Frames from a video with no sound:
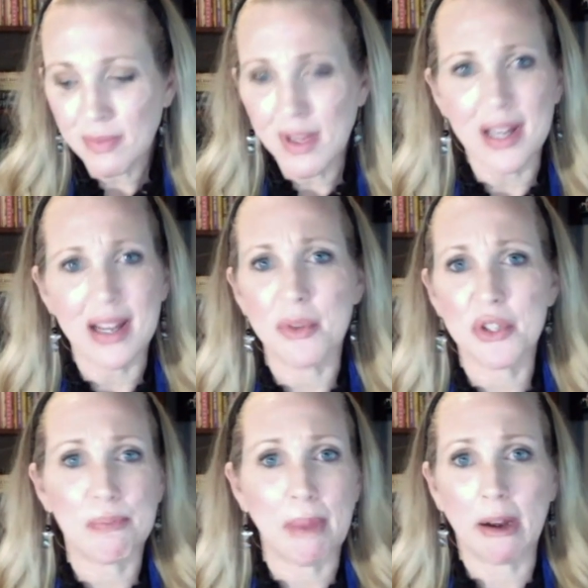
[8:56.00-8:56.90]
And he was
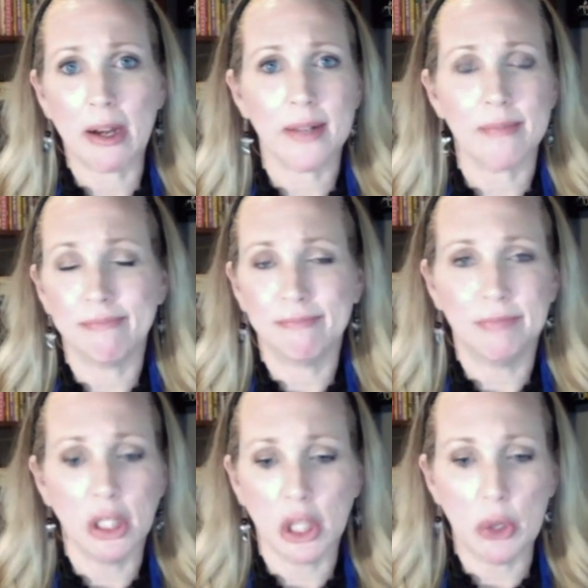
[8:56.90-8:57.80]
just buried
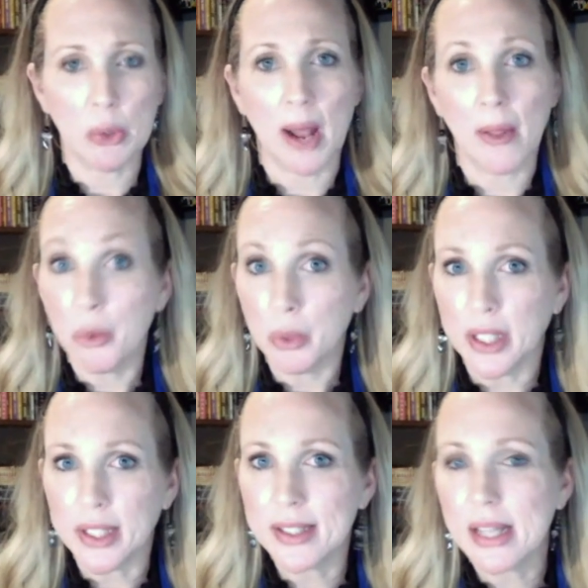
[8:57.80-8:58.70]
alone out in the
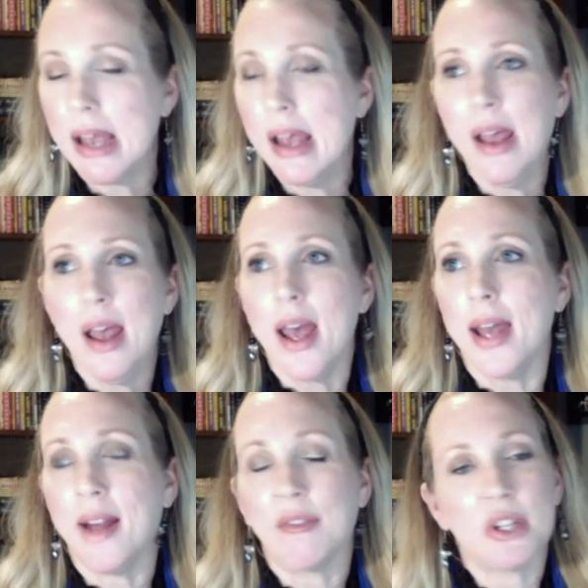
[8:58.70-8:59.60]
woods. And
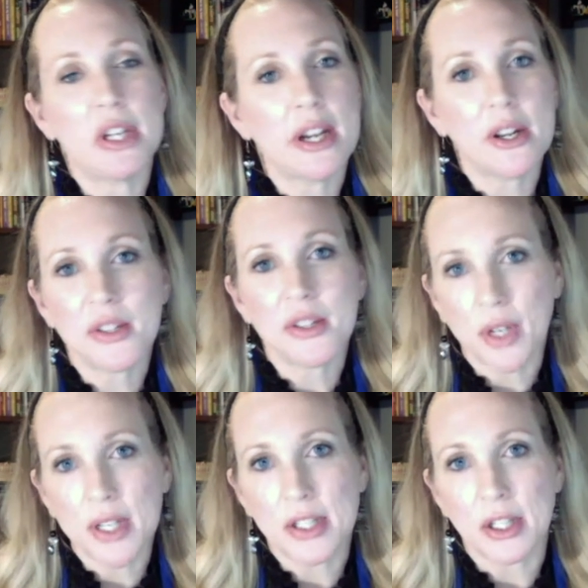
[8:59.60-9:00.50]
after years of
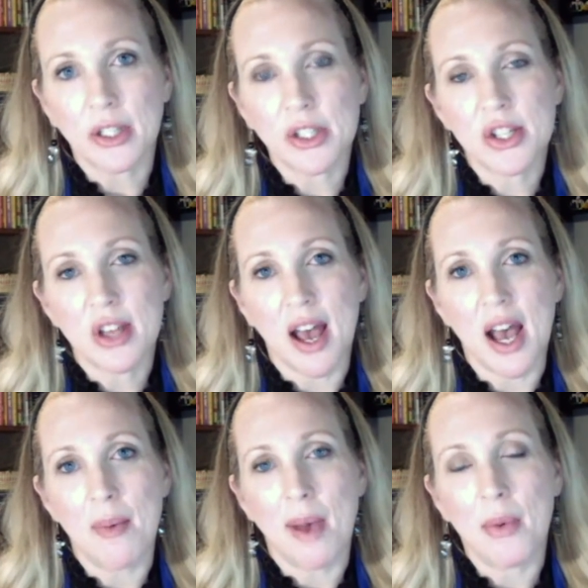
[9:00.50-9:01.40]
research,
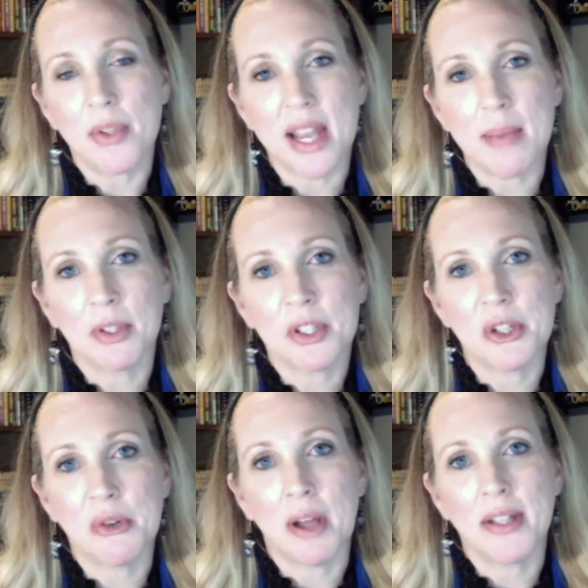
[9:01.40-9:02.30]
I was able
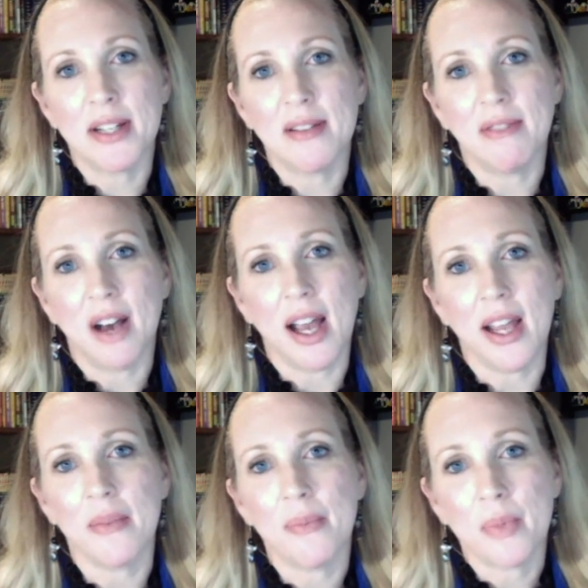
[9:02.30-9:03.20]
to
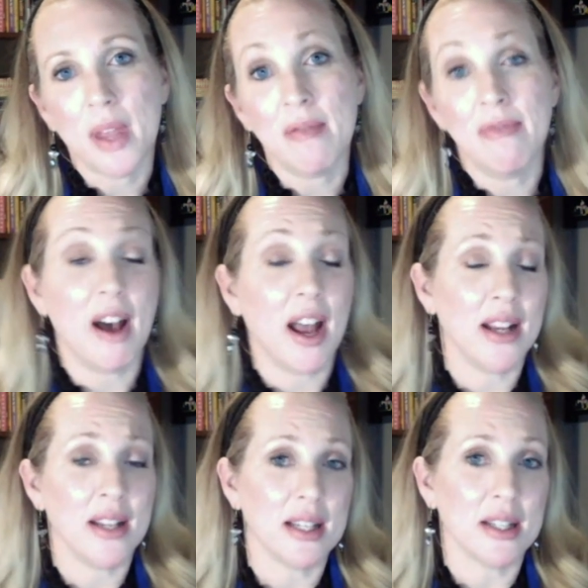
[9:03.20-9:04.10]
identify and
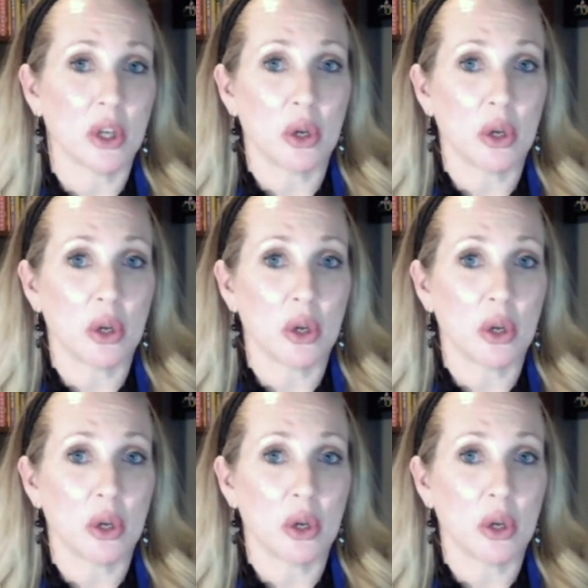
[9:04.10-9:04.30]
find his